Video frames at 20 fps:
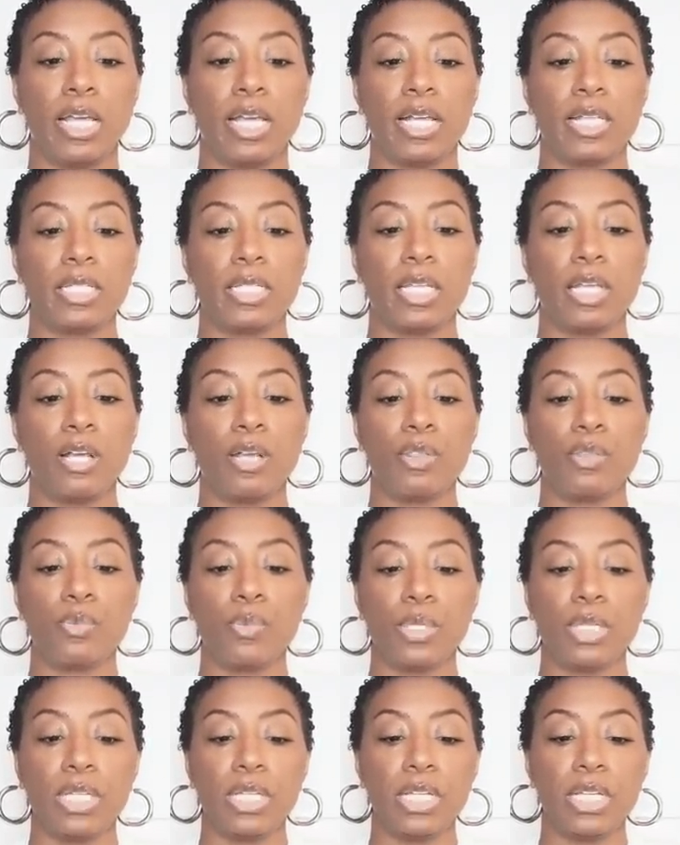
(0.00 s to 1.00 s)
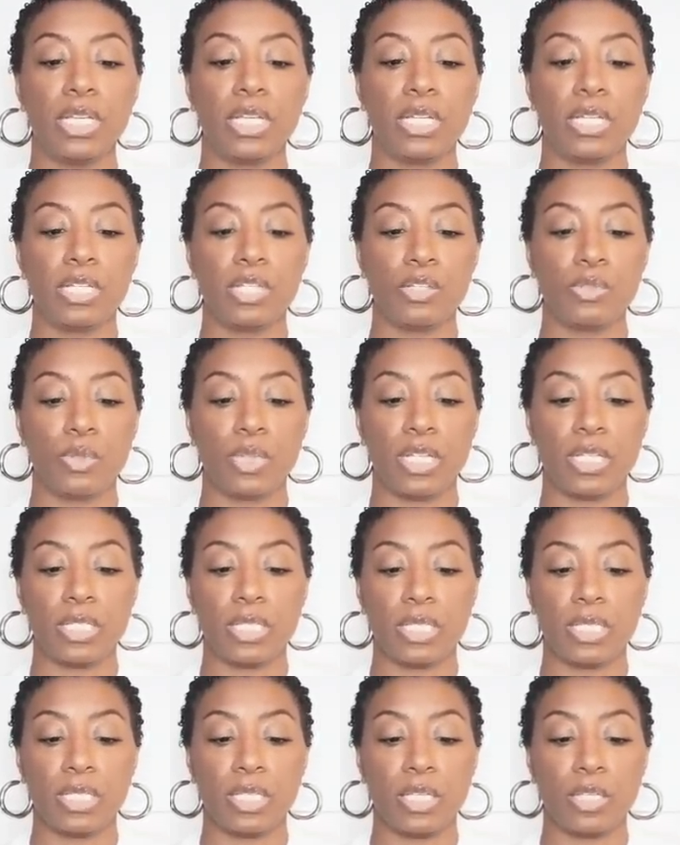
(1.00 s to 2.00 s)
as the other one did. This one has
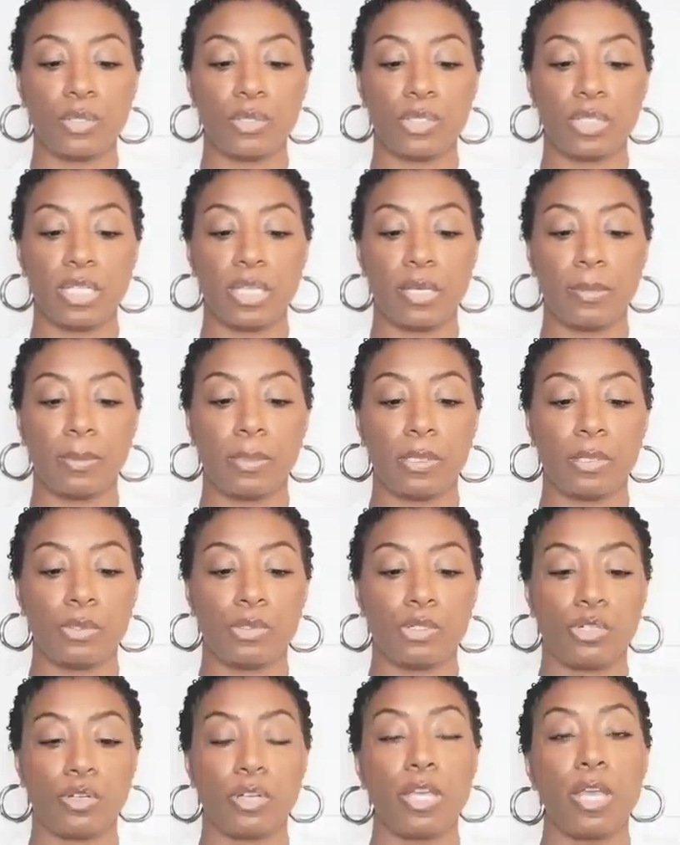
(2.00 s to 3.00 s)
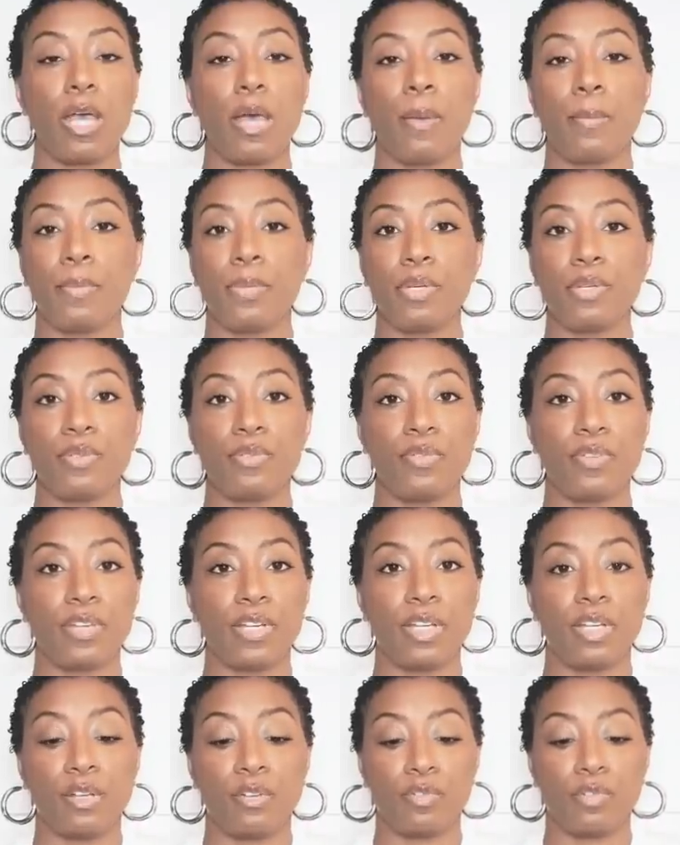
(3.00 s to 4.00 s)
a single snap closure, but it's
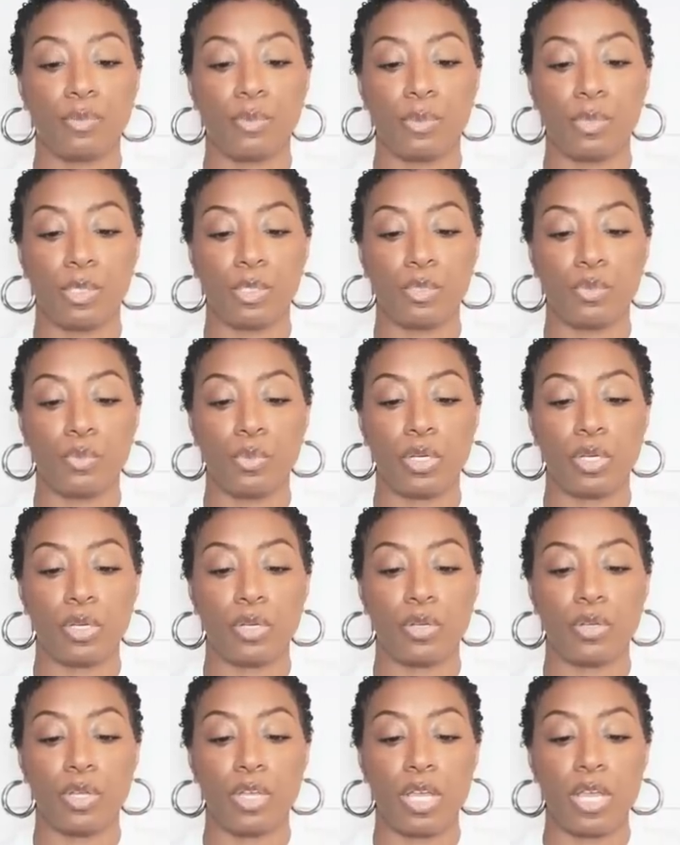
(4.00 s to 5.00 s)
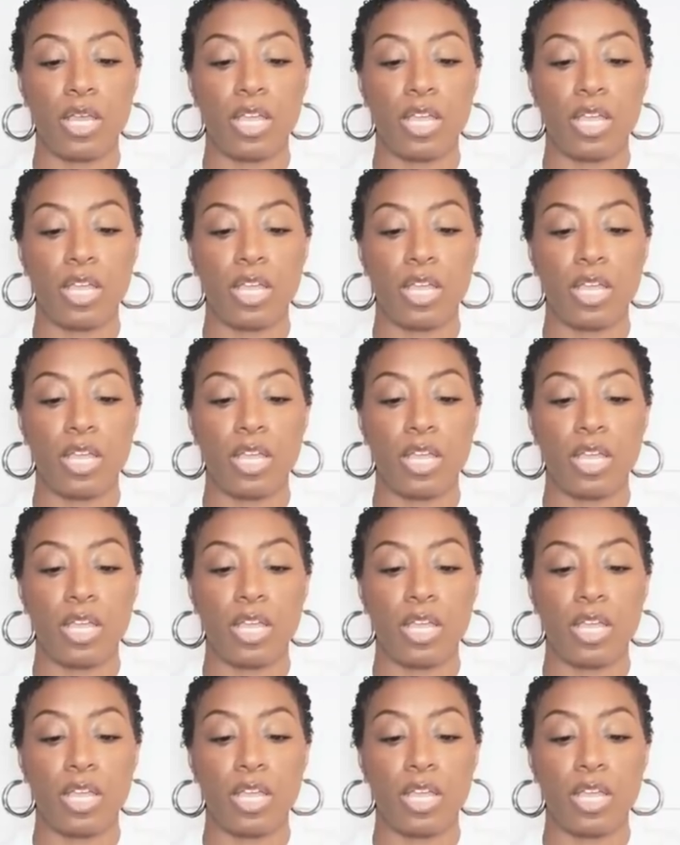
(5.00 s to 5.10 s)
very comfortable as well.